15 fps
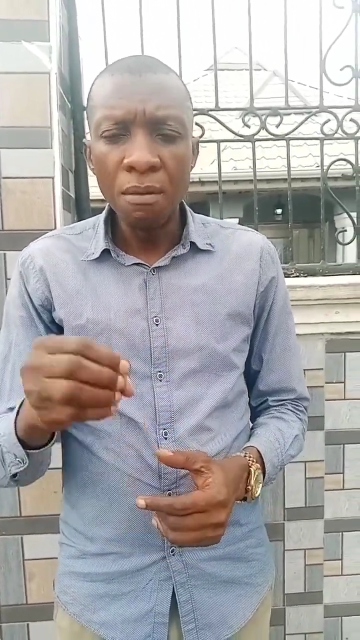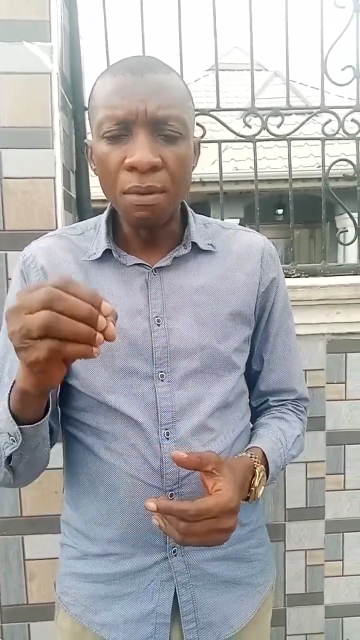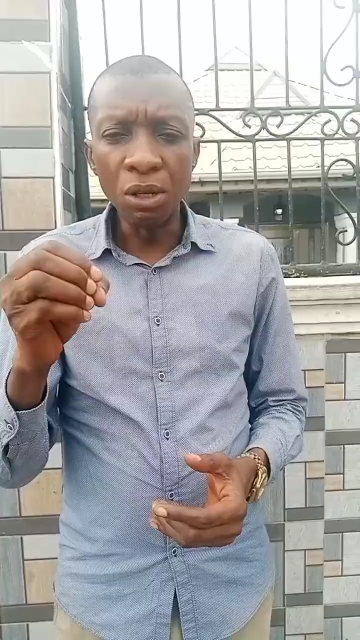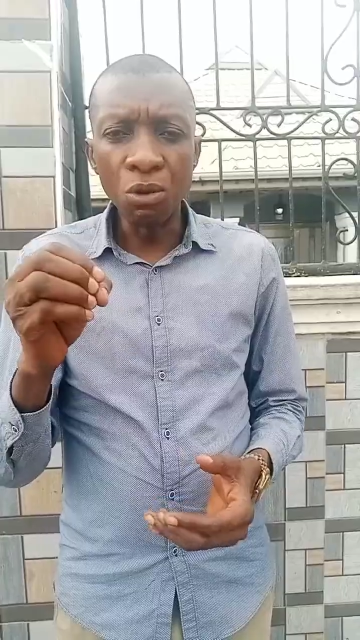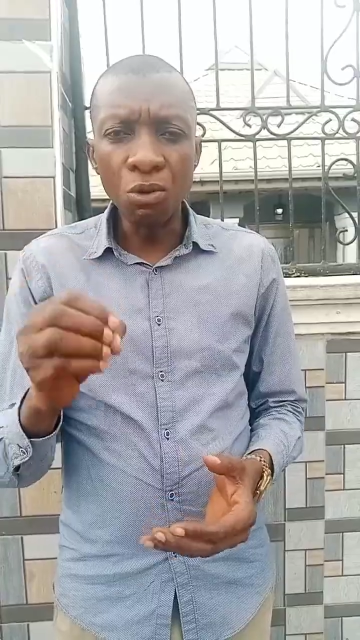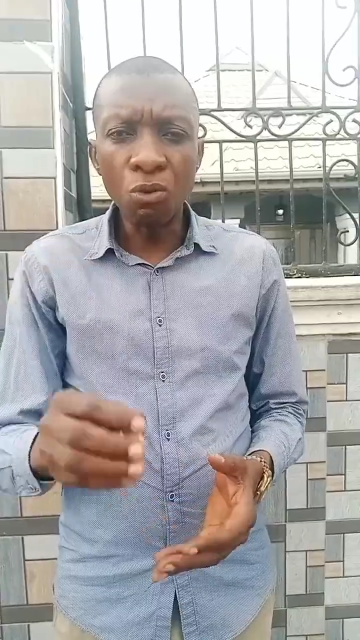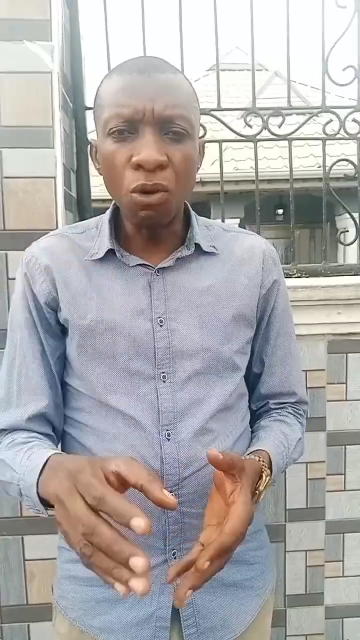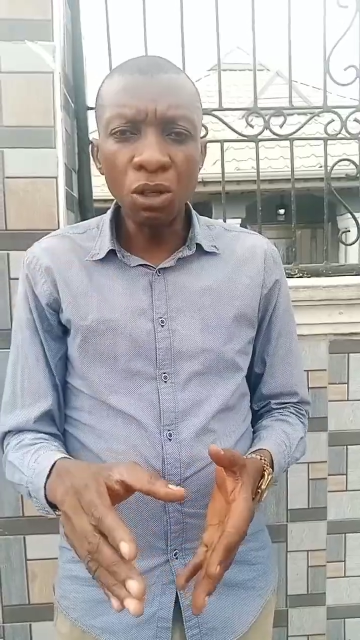
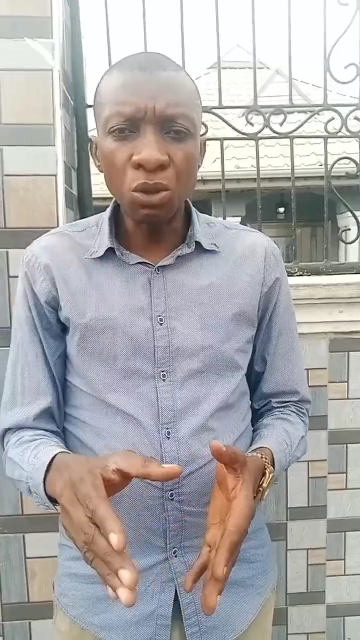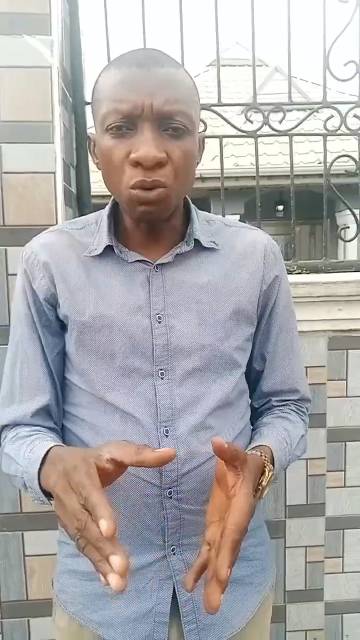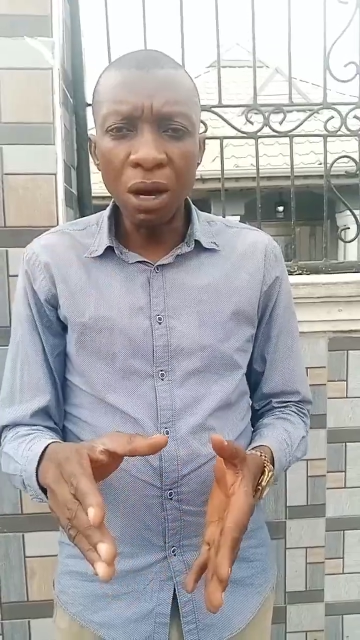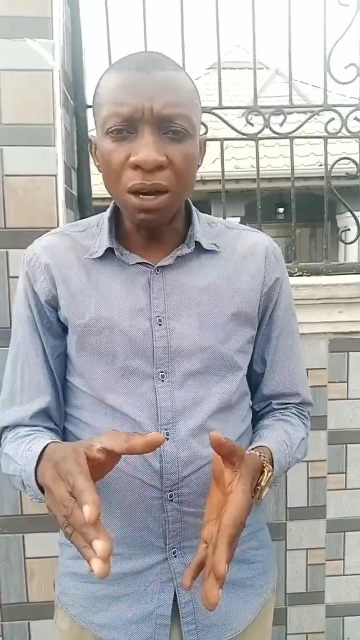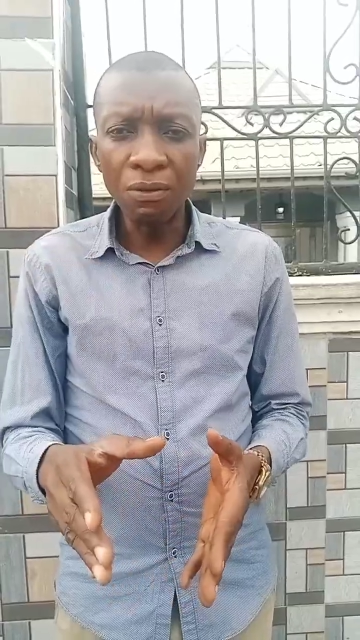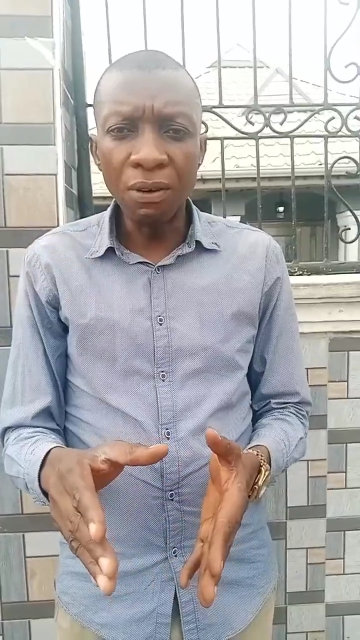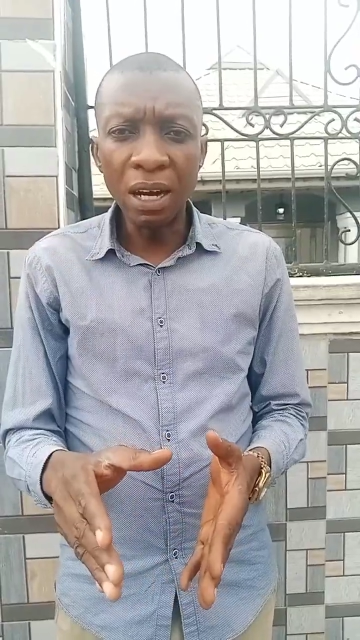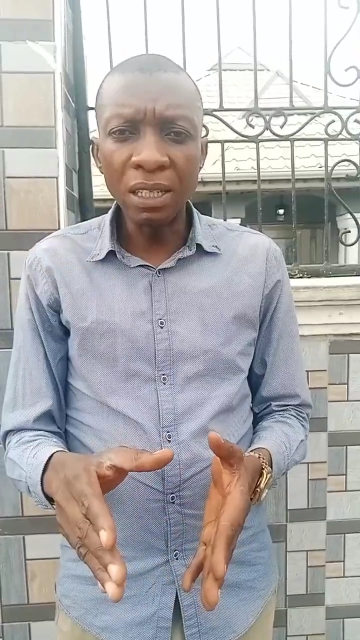But what we
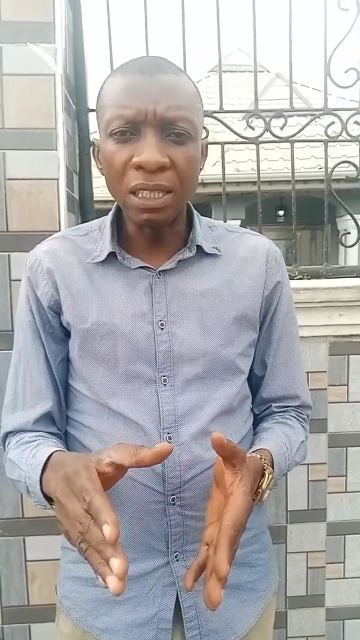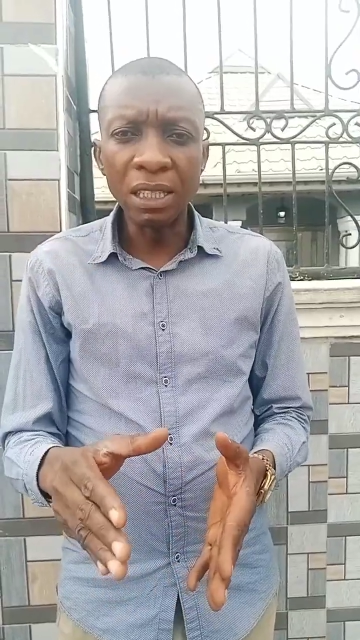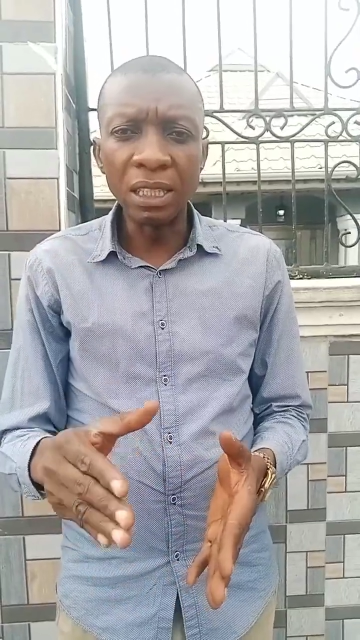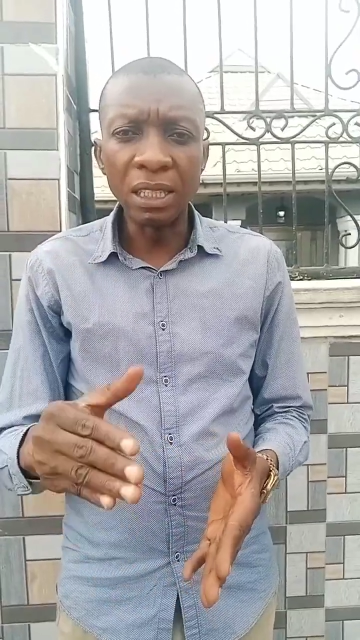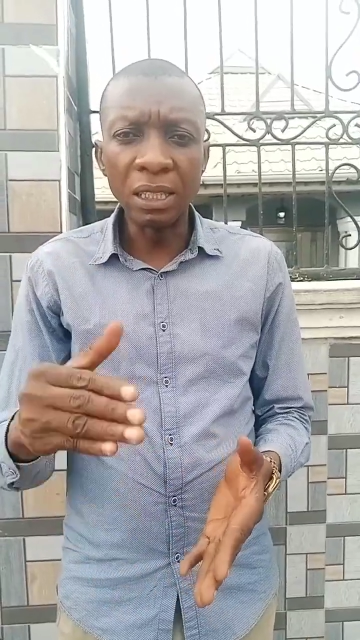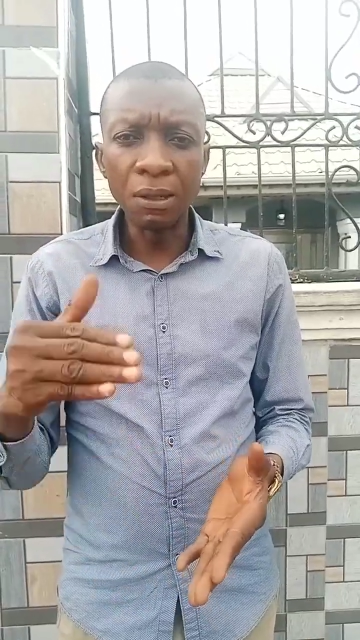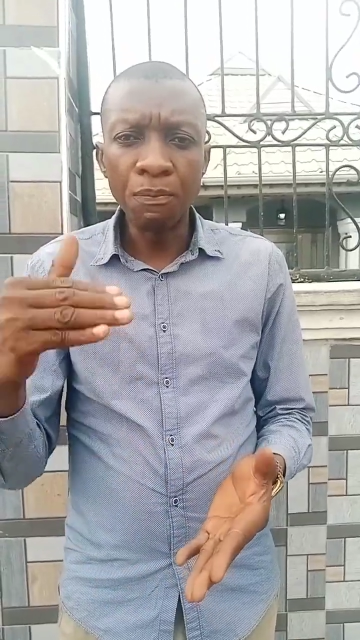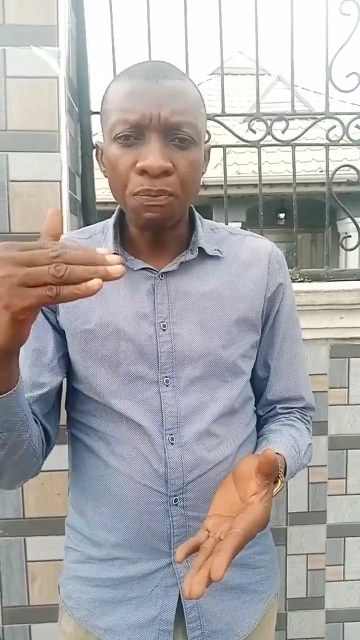advise
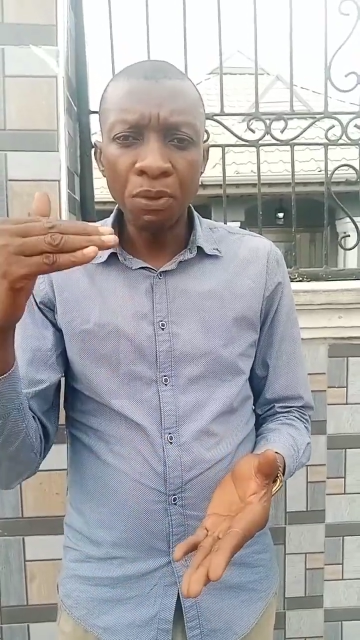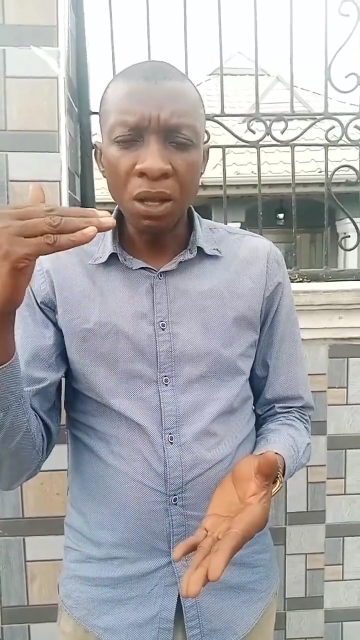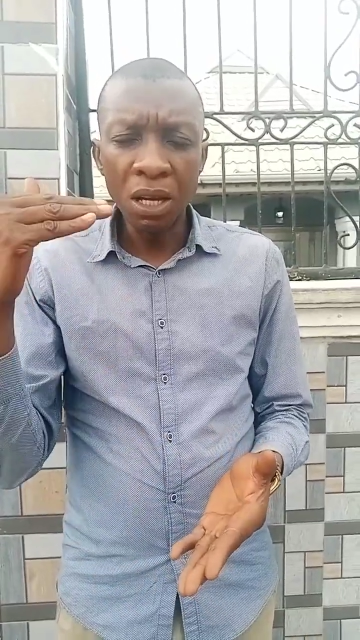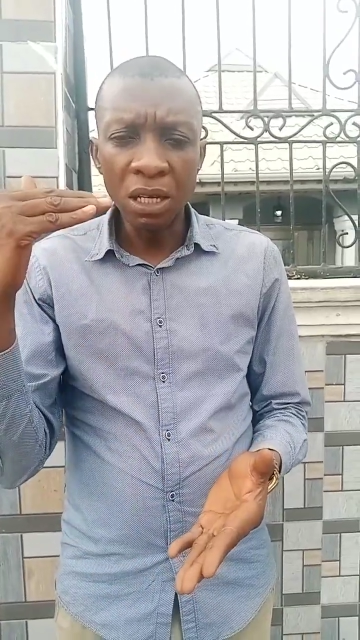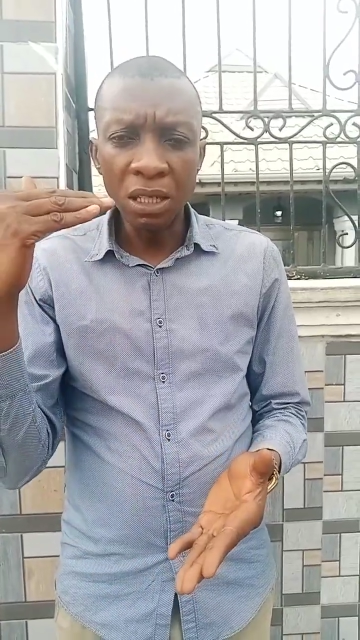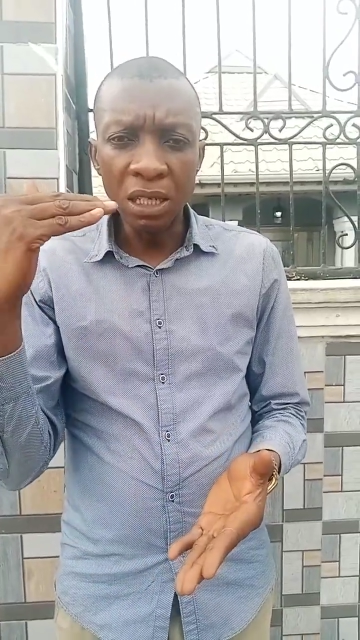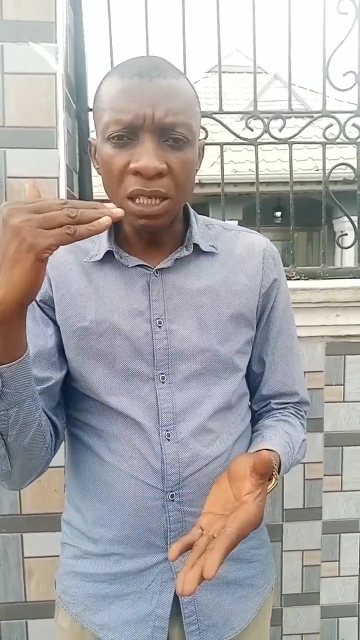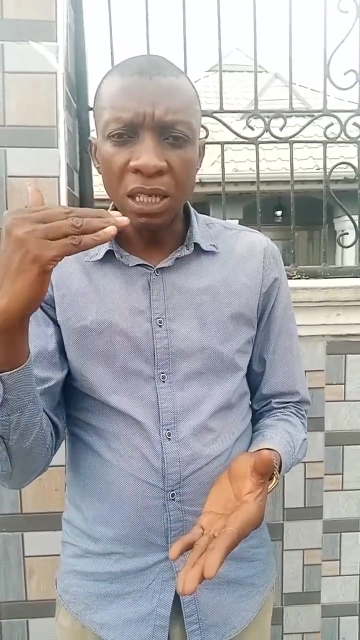is
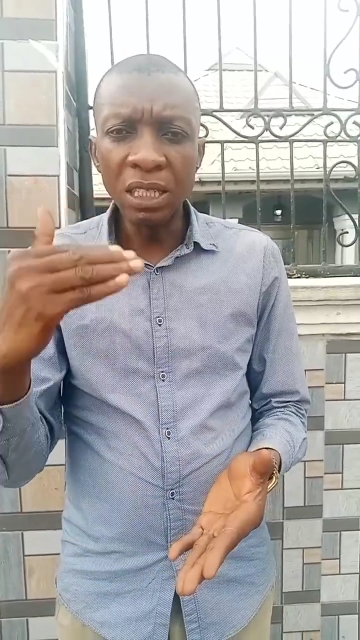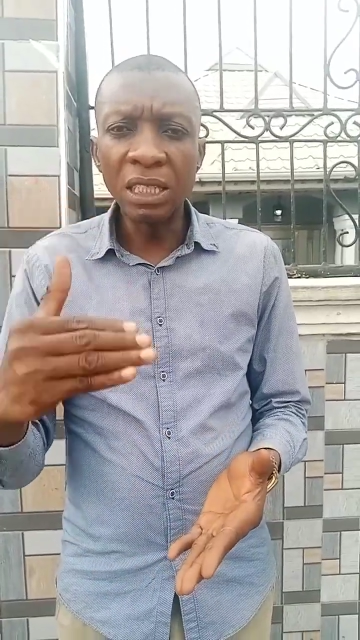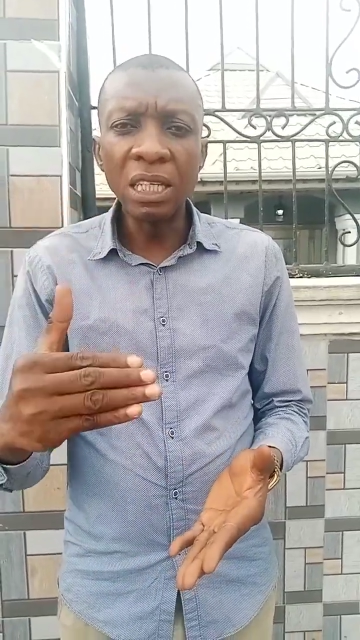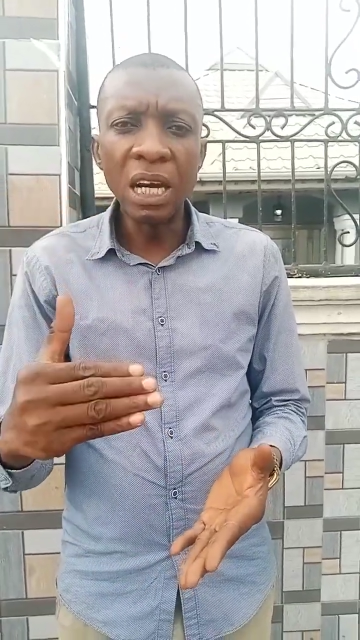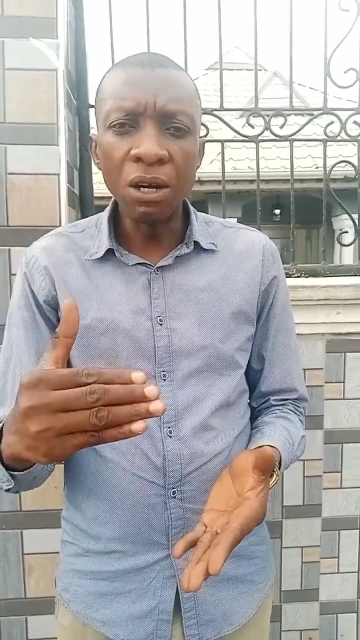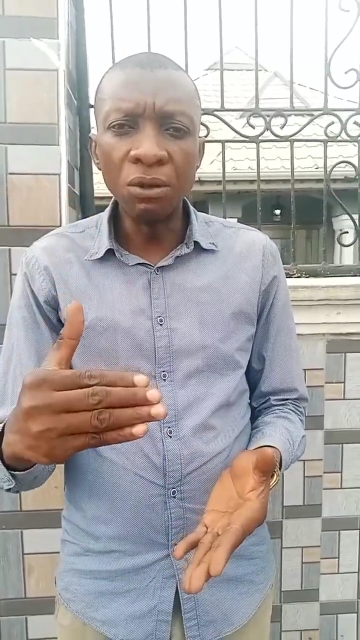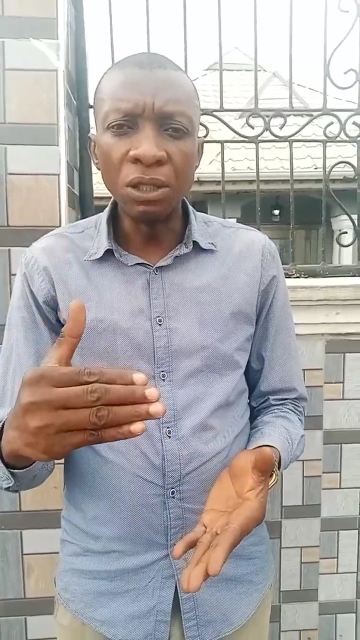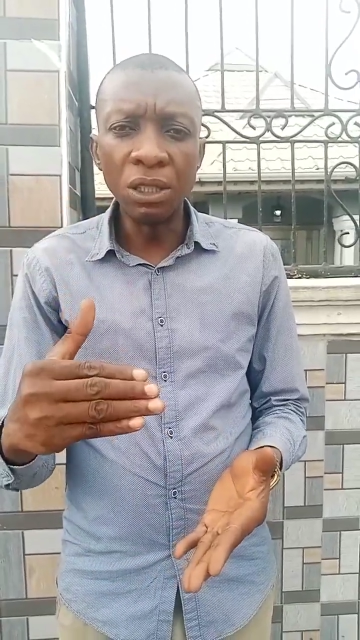eat
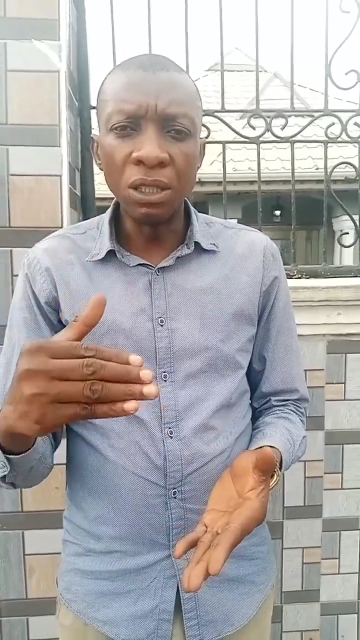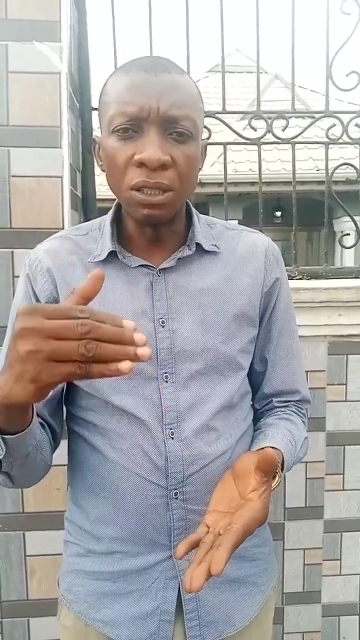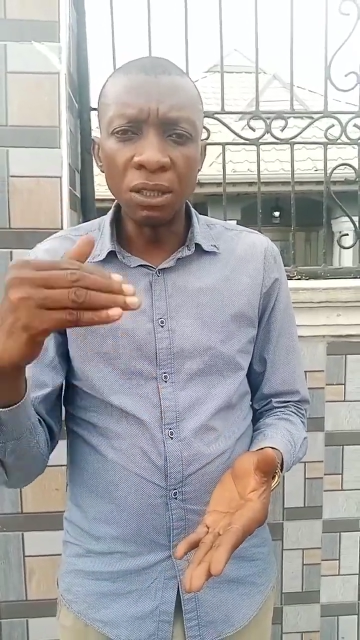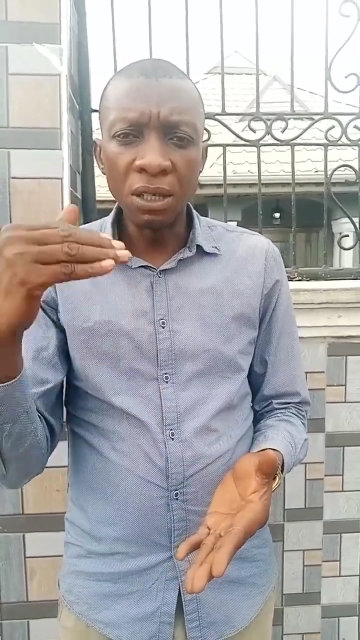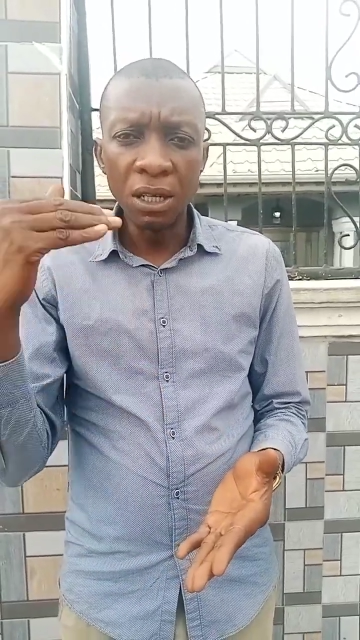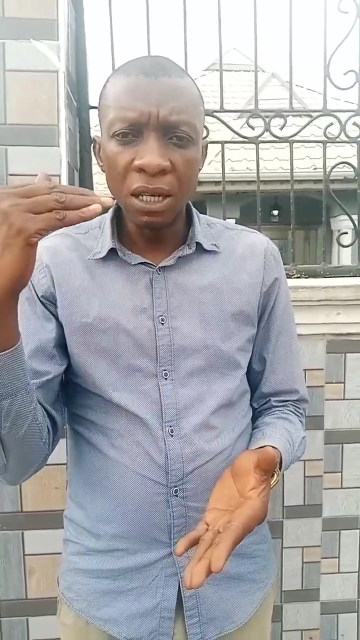healthy,